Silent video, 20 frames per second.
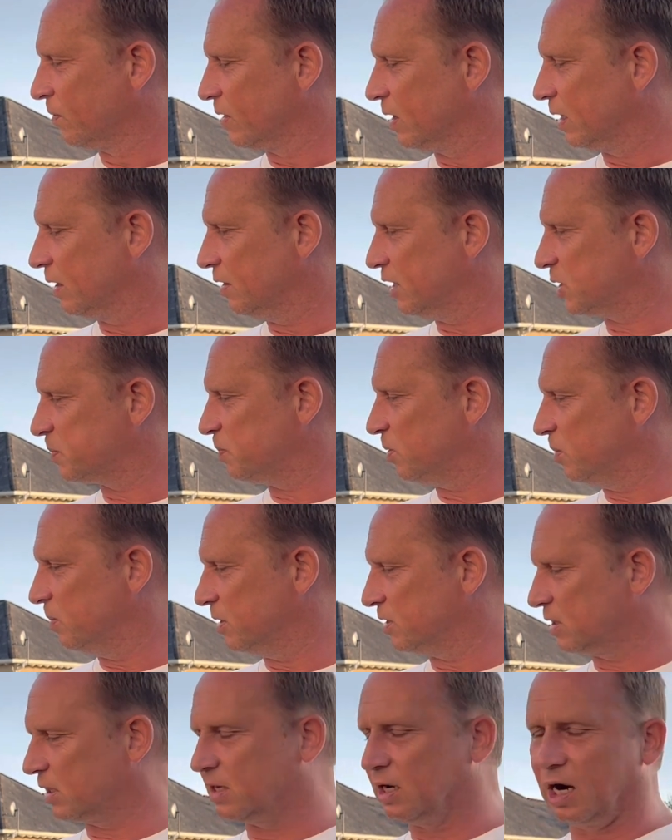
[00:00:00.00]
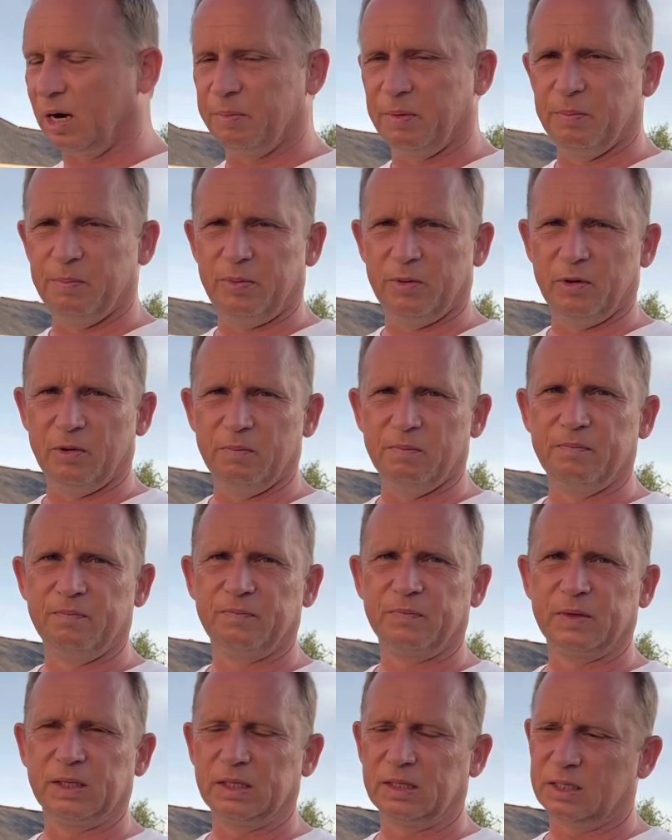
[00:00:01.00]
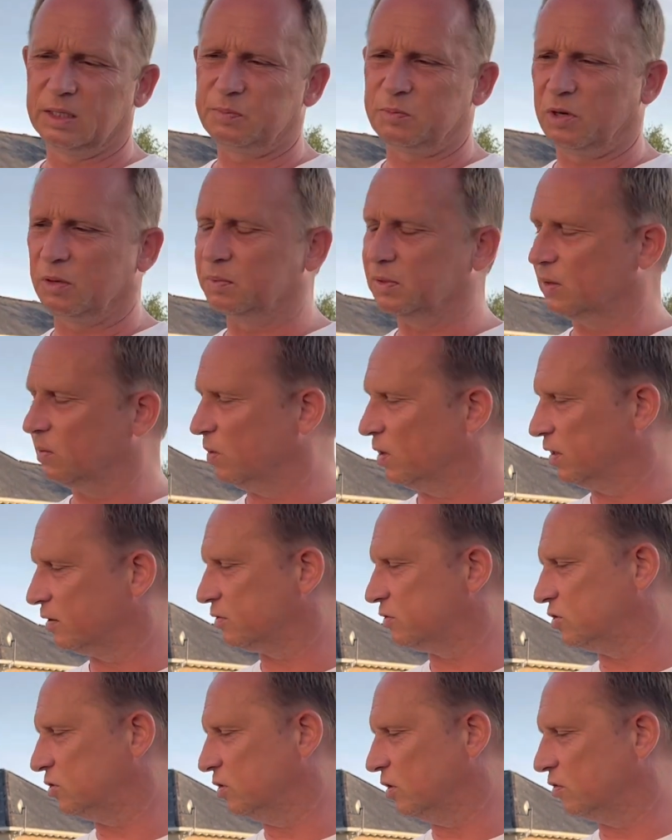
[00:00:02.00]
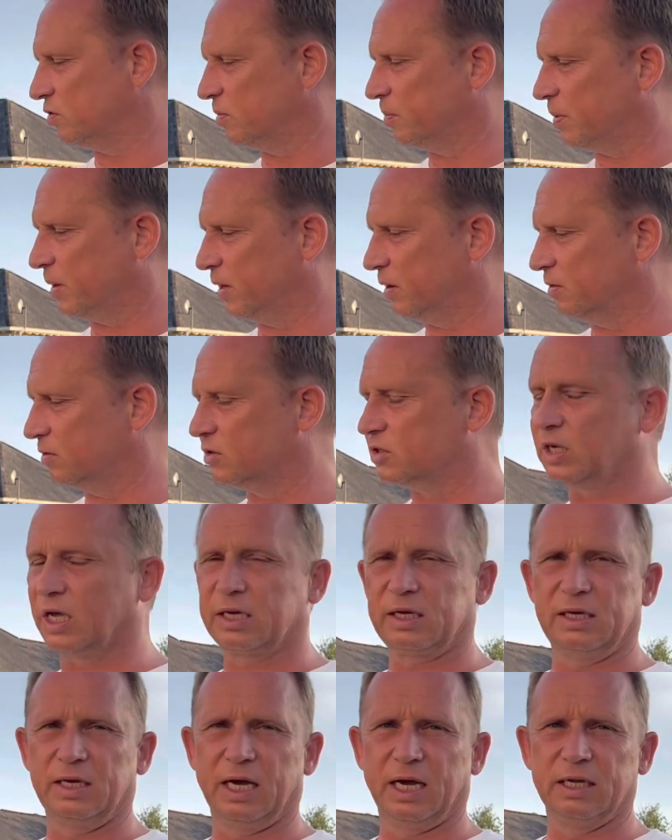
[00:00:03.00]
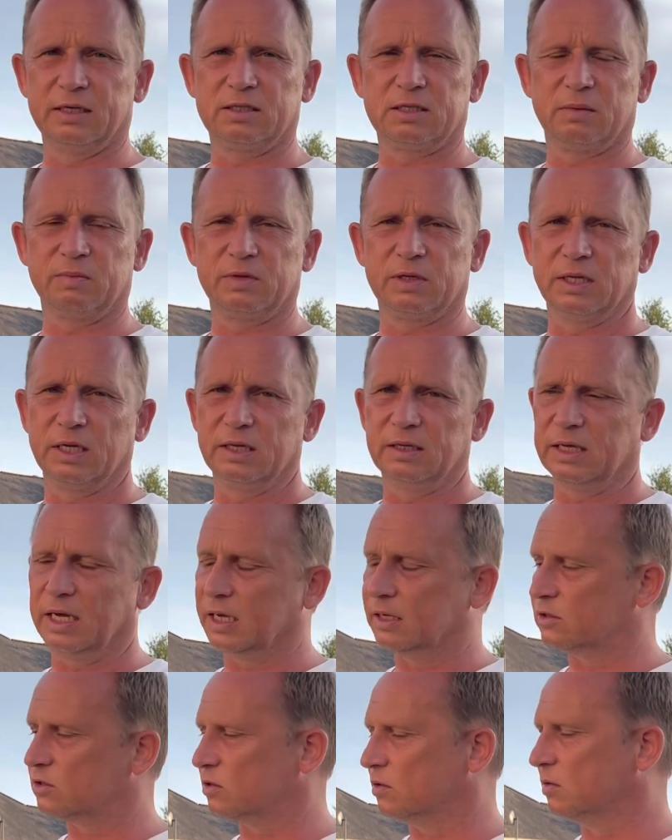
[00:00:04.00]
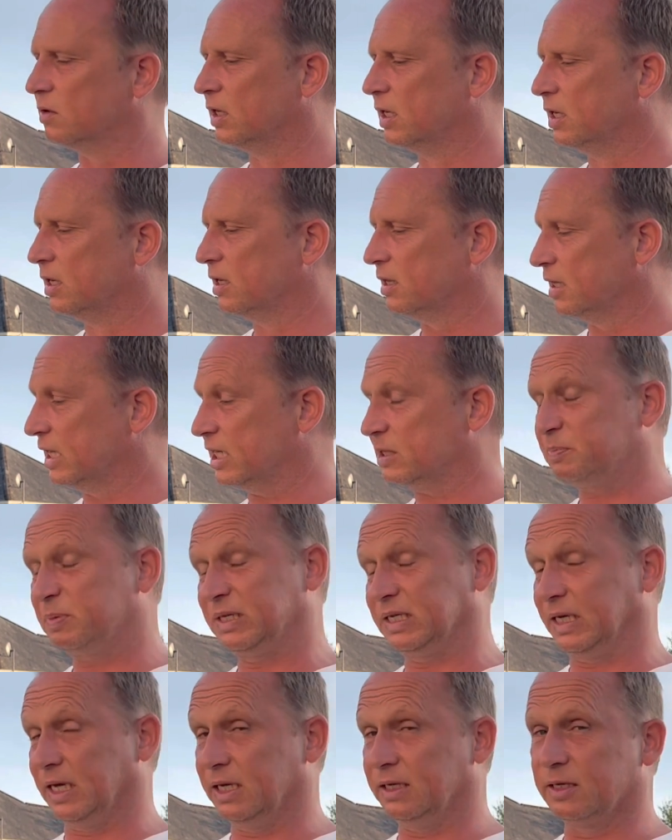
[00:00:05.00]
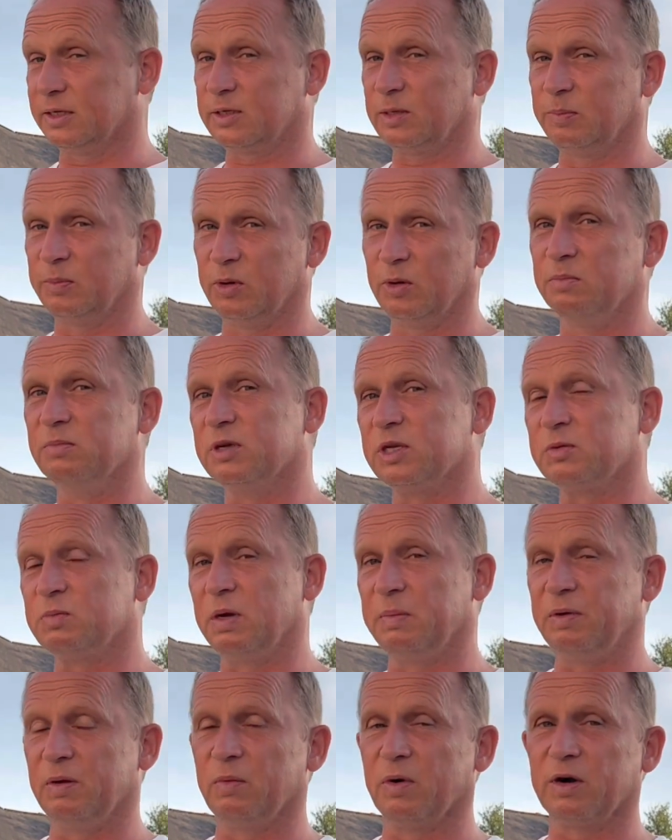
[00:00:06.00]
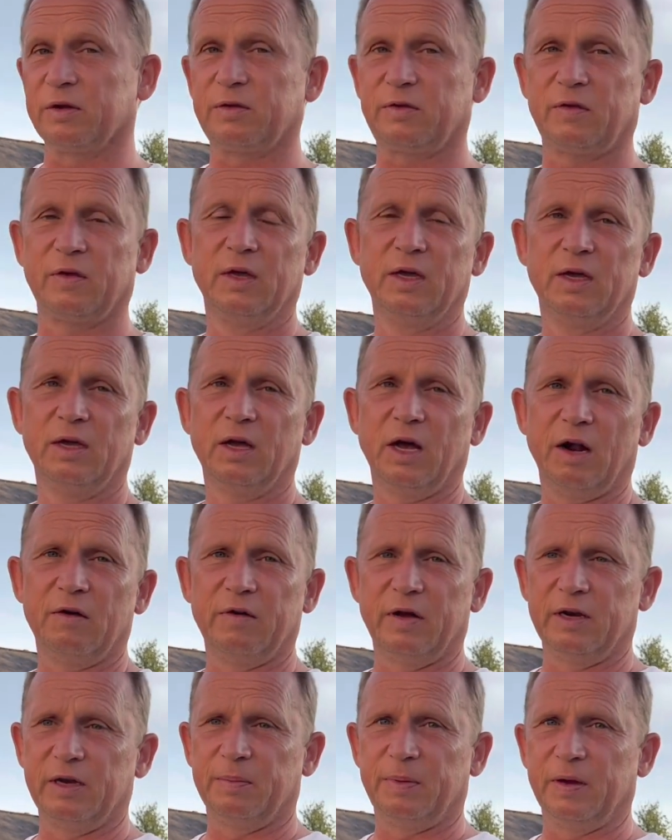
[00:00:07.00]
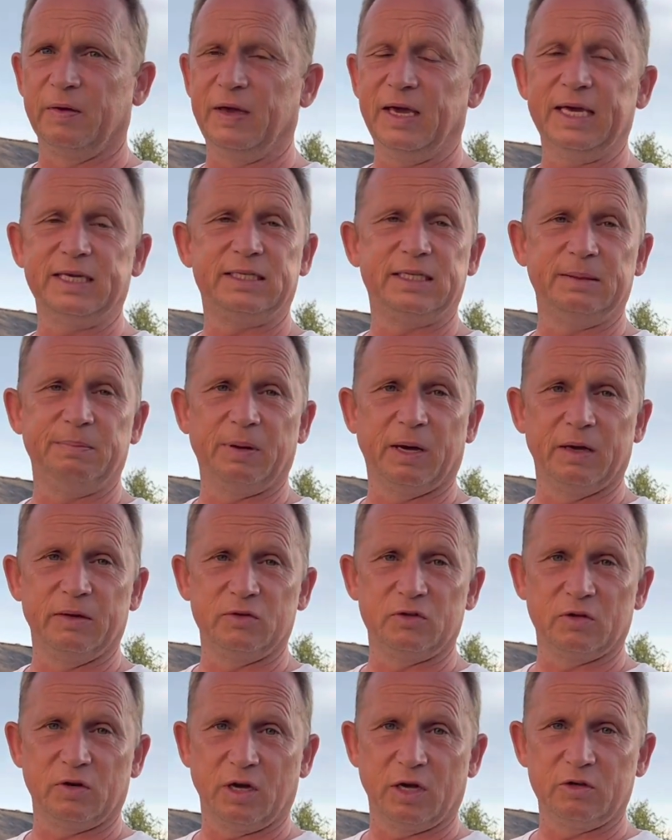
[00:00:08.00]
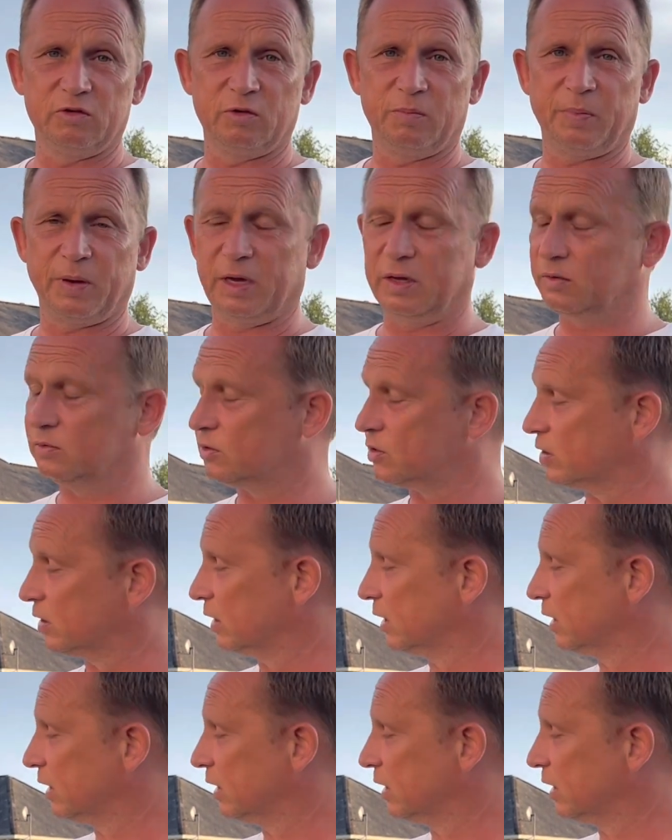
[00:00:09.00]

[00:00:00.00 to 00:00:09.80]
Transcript: this boom is a carbon boom, it's probably worth £200 second hand, something like that. So let's pretend it's a boom that's maybe worth around about £80 or £100.